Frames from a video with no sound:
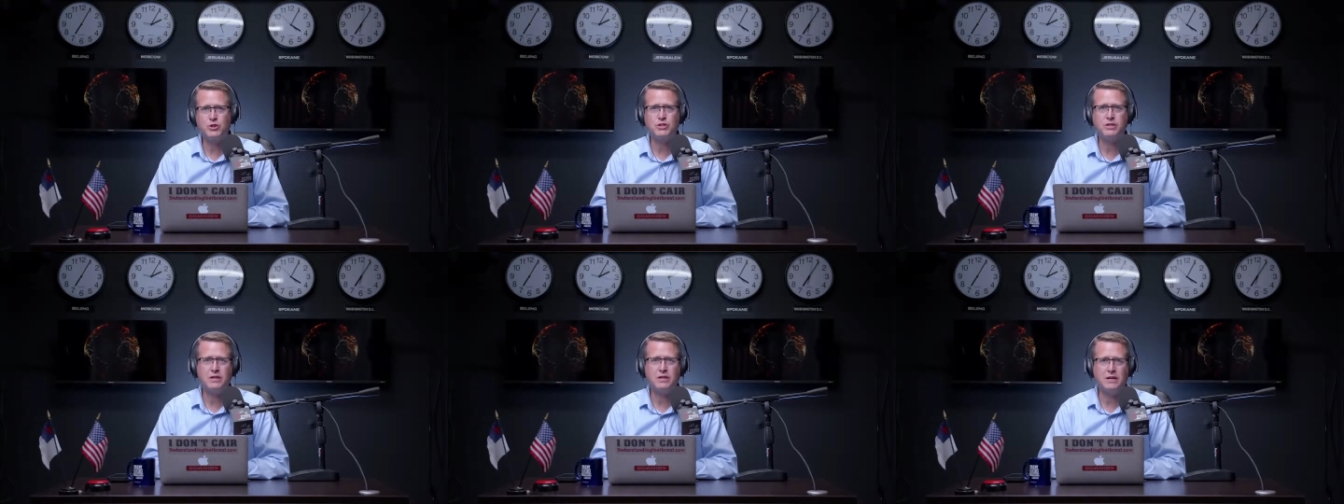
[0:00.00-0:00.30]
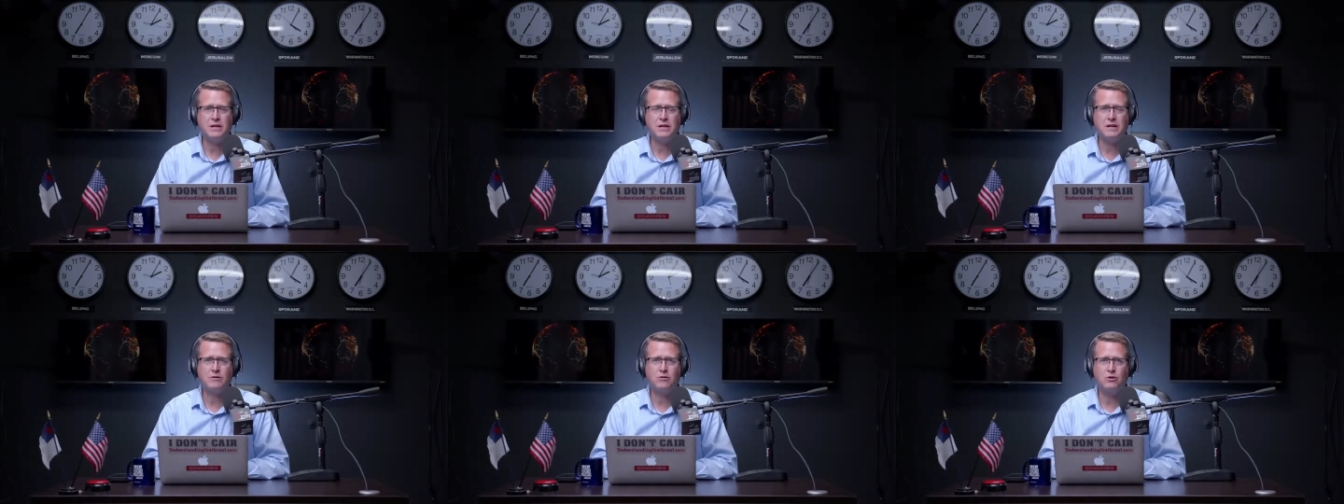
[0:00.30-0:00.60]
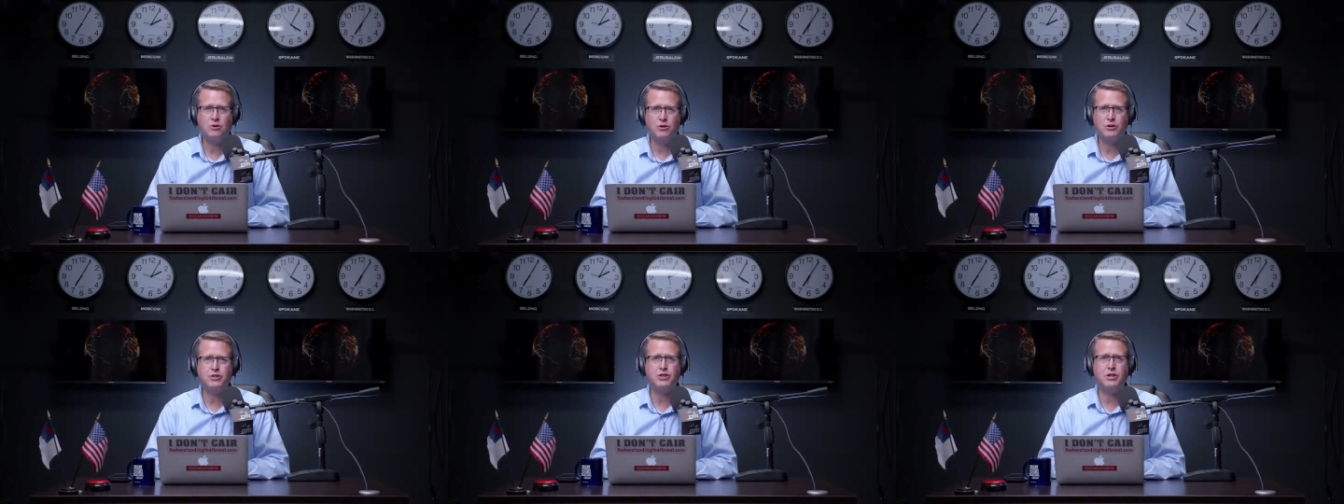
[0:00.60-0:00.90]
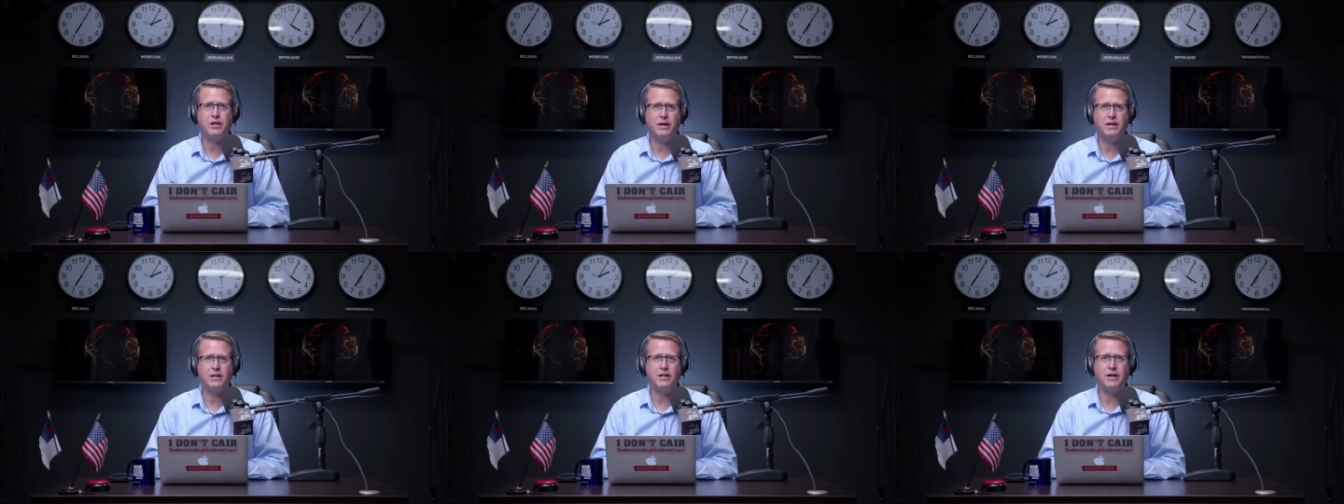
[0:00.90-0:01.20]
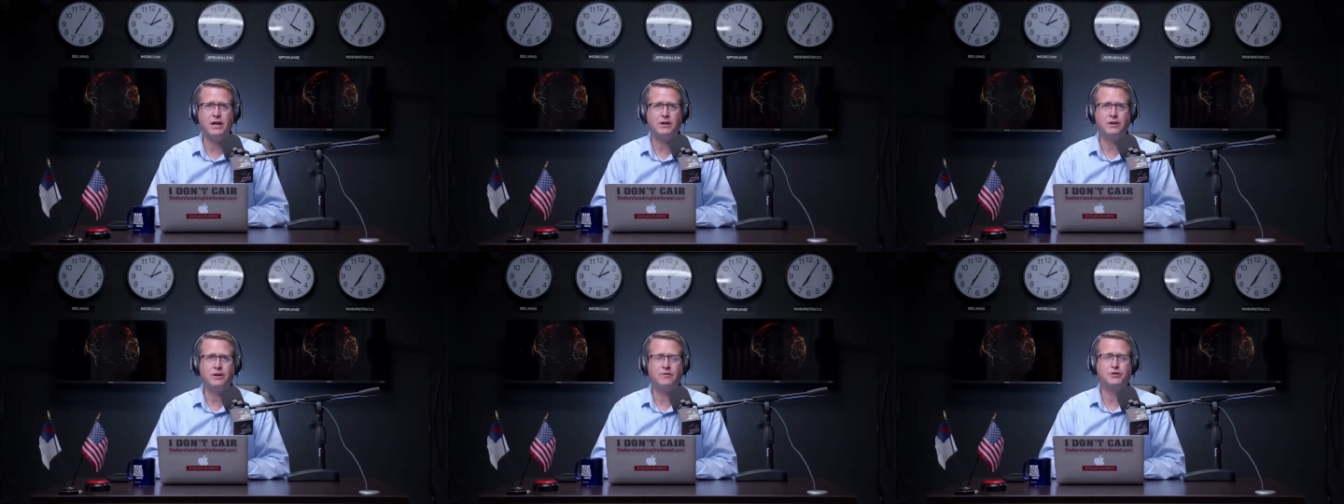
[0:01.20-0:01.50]
seeing looks like
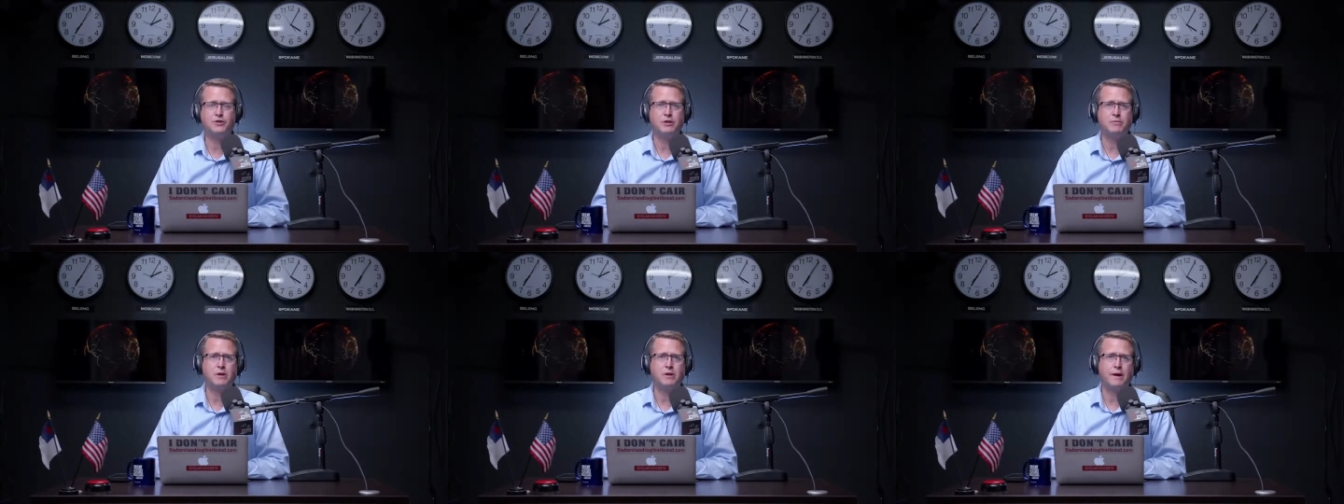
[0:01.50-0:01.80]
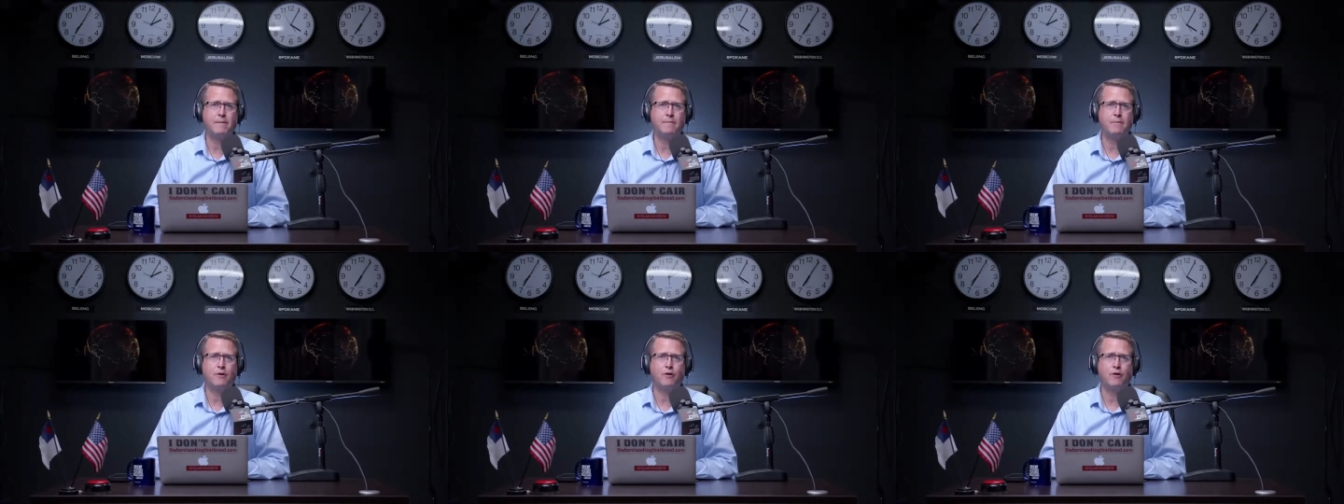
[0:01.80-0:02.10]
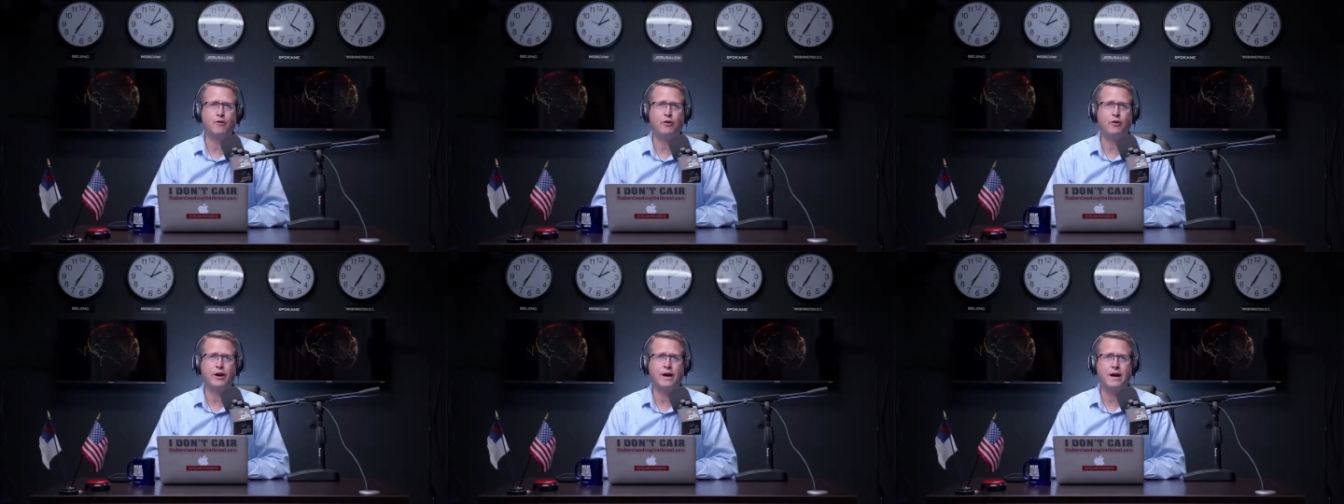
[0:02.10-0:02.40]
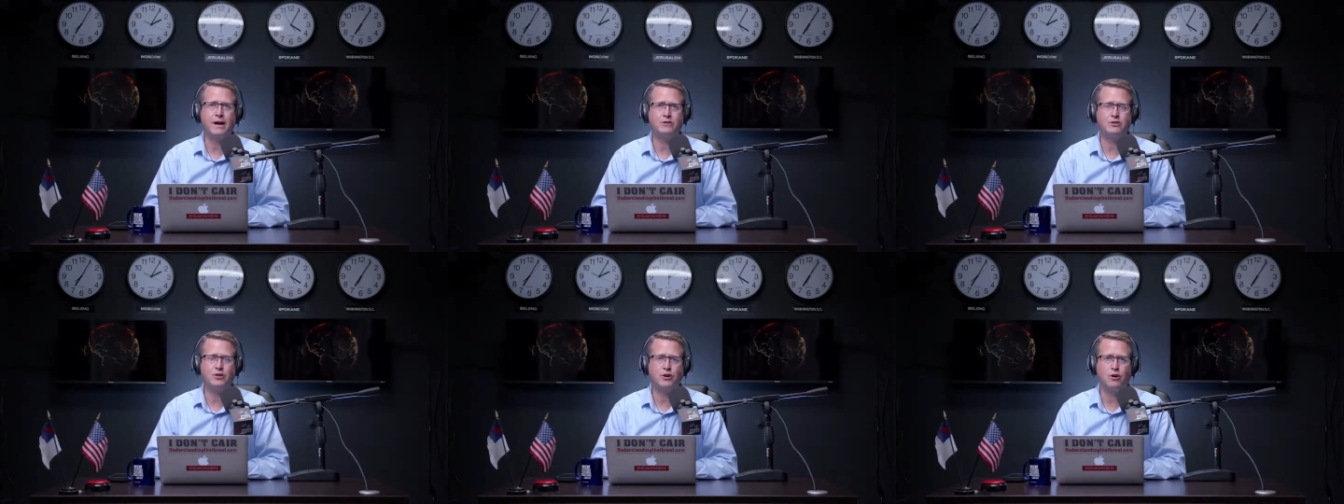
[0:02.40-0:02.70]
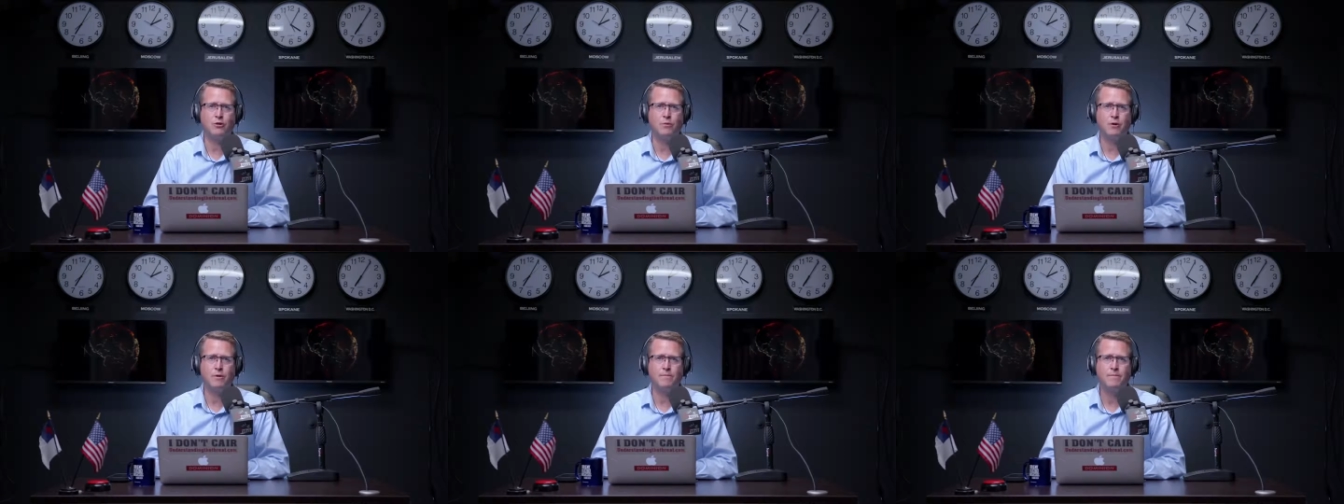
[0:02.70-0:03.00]
the end of September, early
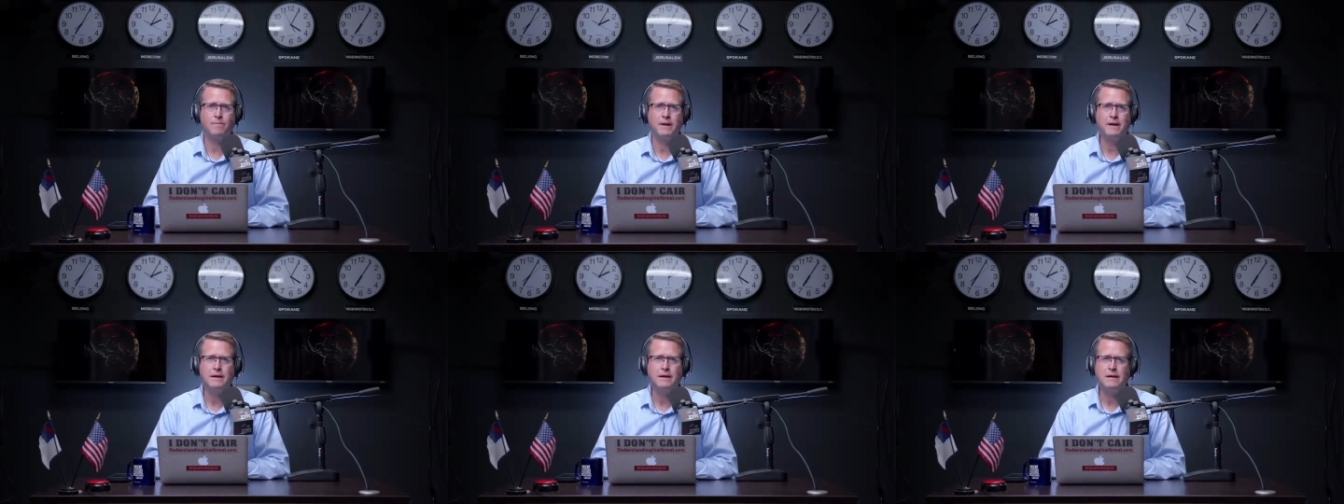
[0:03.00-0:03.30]
October,